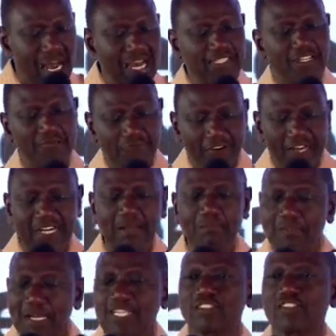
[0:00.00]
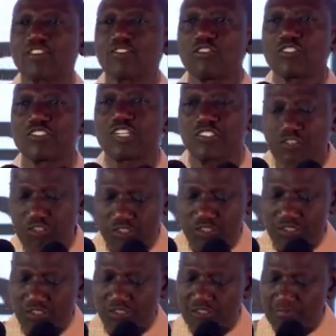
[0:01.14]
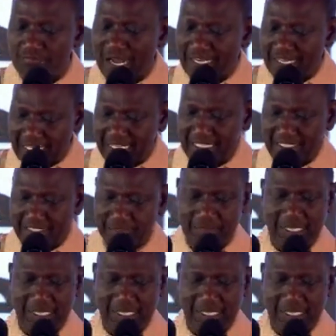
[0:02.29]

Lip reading: as a fundamental constitutional mandate,